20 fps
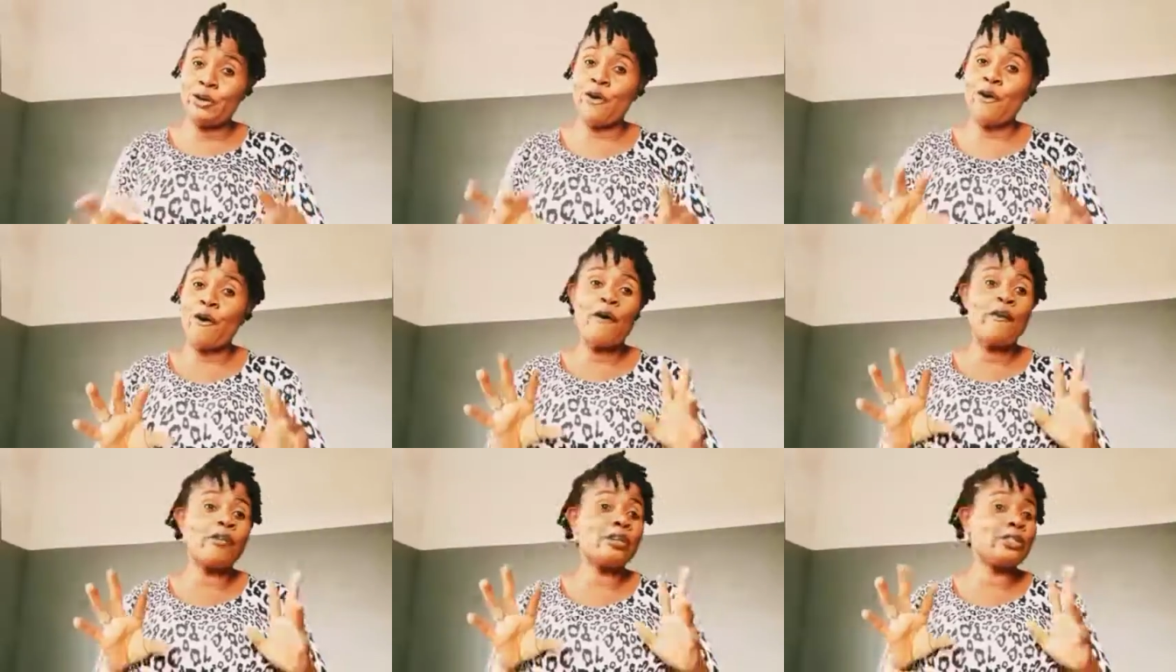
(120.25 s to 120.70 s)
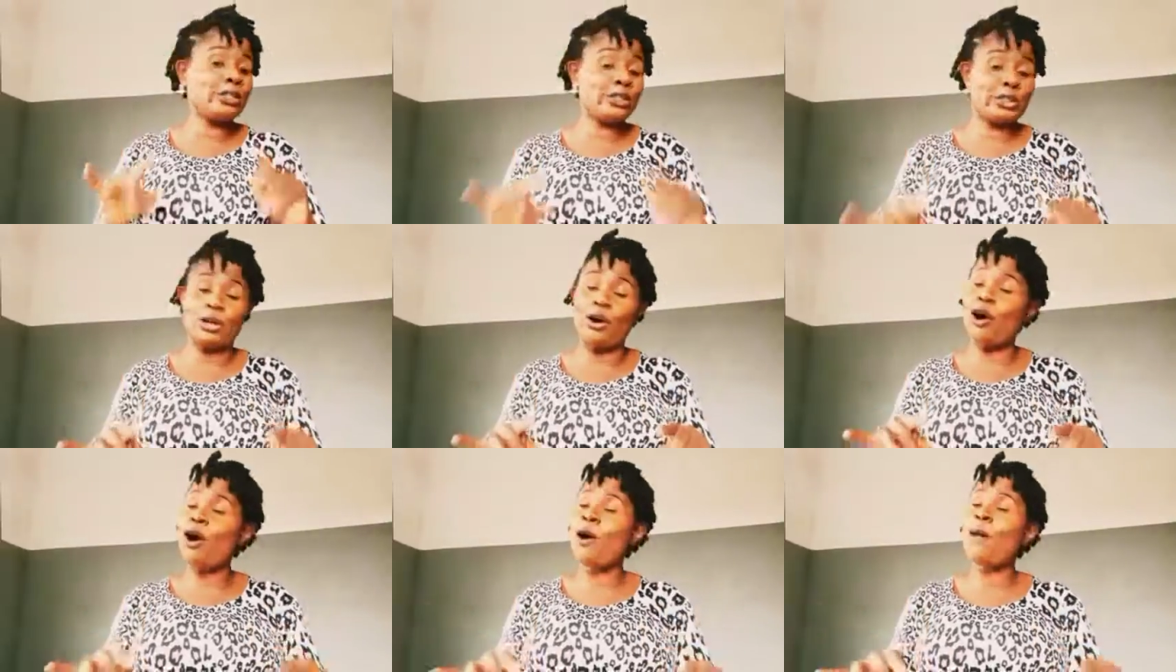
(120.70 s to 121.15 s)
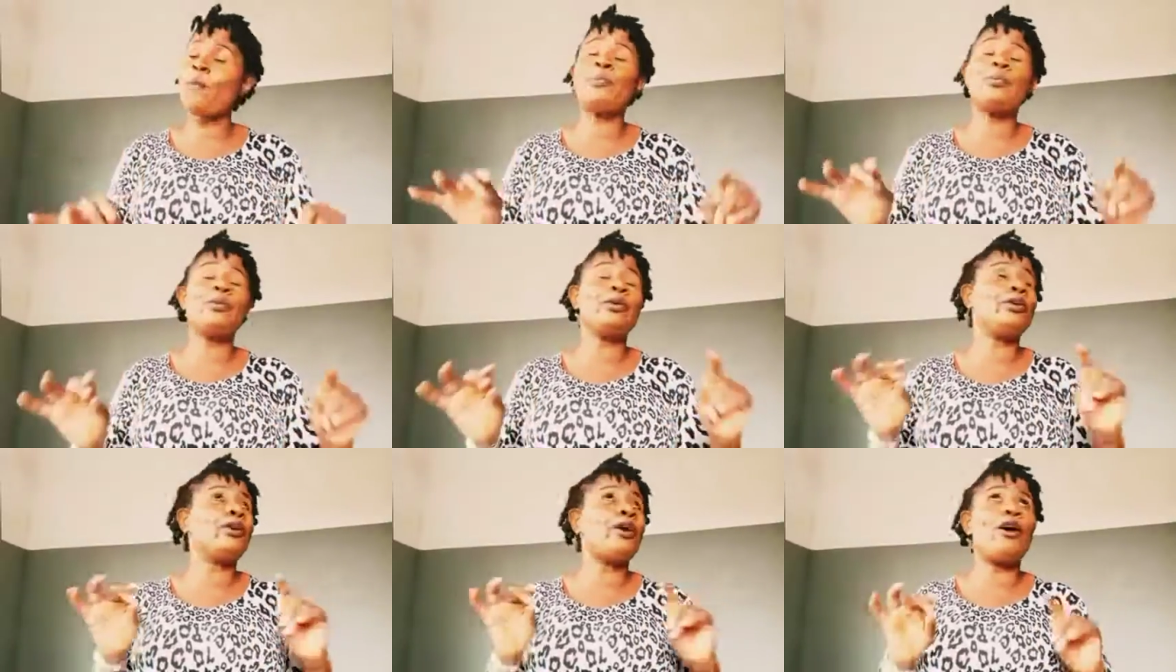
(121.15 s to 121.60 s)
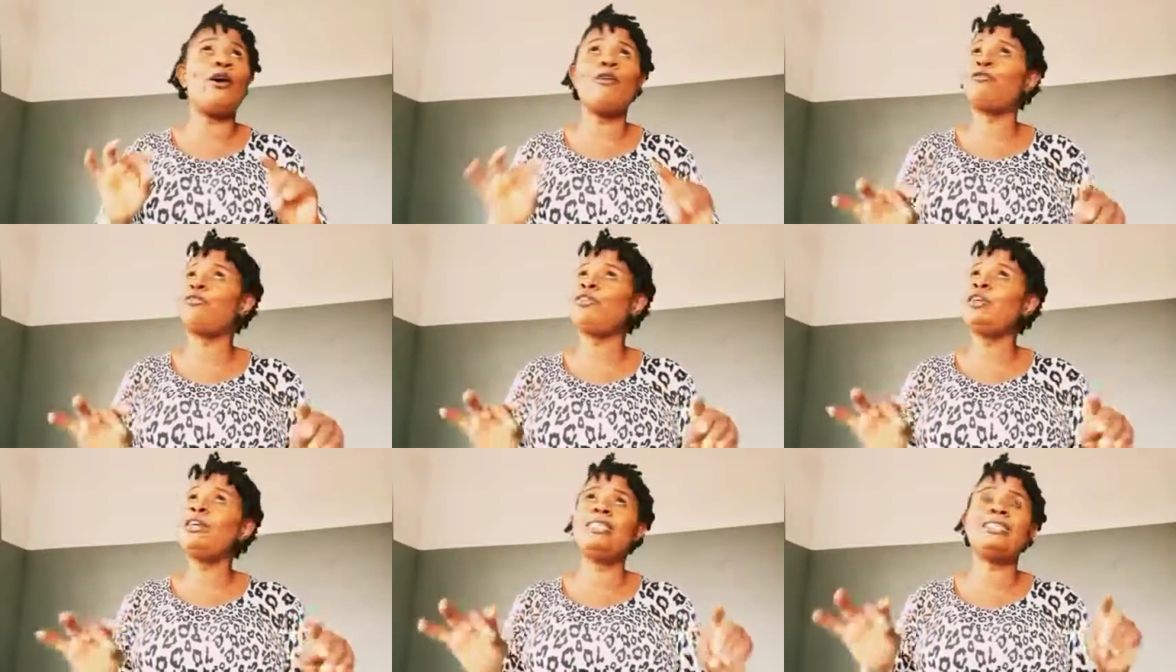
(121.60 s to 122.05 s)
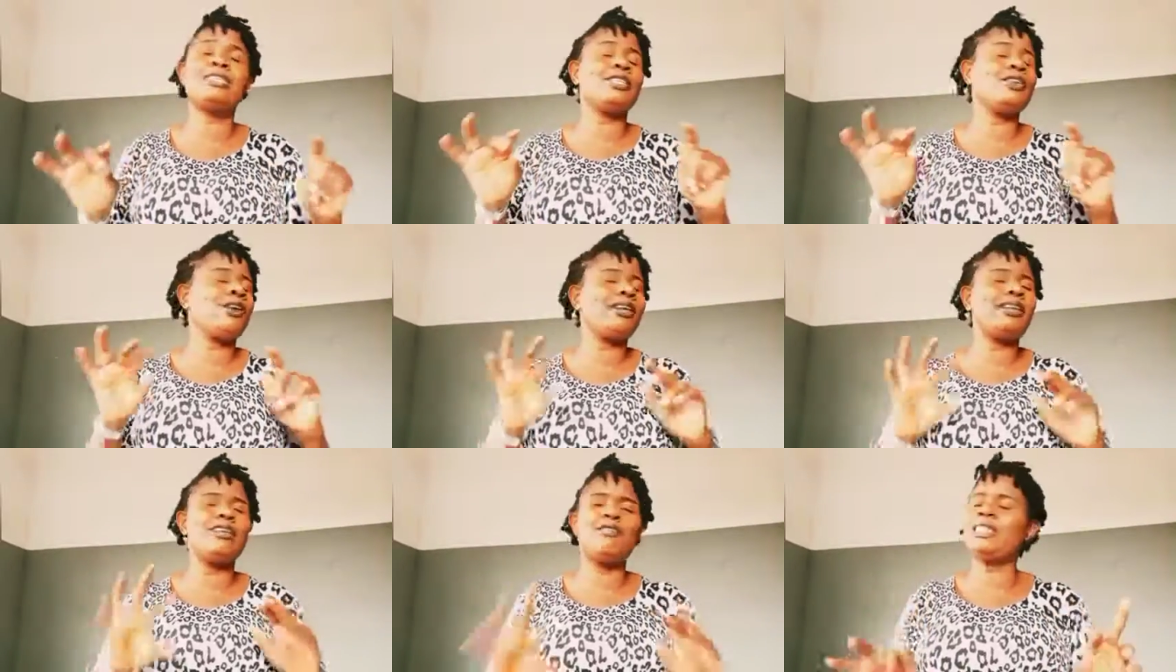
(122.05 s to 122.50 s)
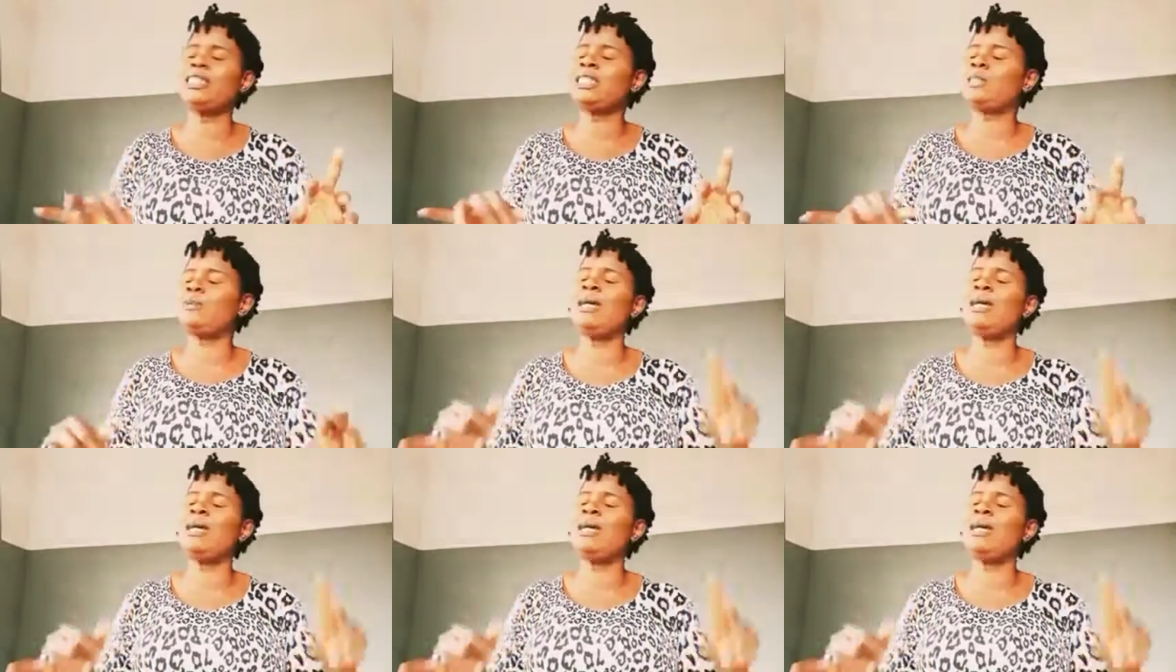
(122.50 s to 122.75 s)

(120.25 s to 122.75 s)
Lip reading: shop, your office, your living space,